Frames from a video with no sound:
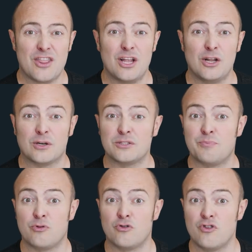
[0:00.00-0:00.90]
that looks
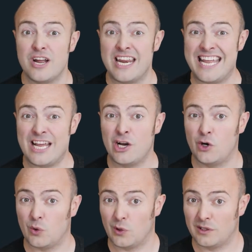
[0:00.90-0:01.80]
pretty
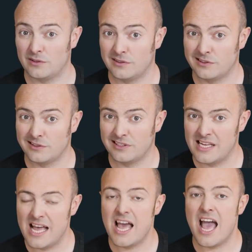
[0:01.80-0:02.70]
cool.
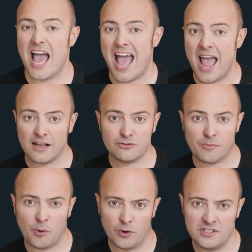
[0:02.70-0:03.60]
Extra
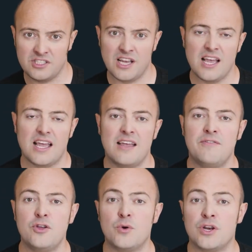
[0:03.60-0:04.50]
points
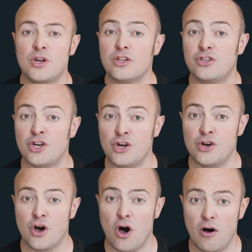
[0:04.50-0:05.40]
if you can
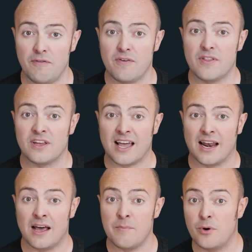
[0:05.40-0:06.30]
turn off the
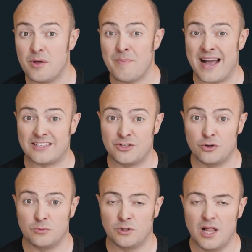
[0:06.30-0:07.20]
color and put it back to
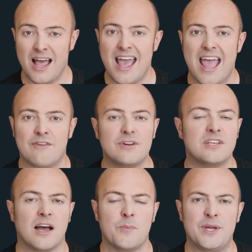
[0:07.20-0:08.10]
normal every
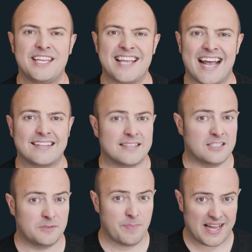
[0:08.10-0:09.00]
time we detect a
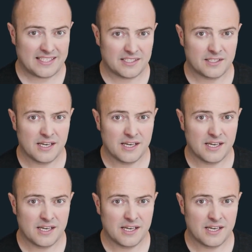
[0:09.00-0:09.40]
space.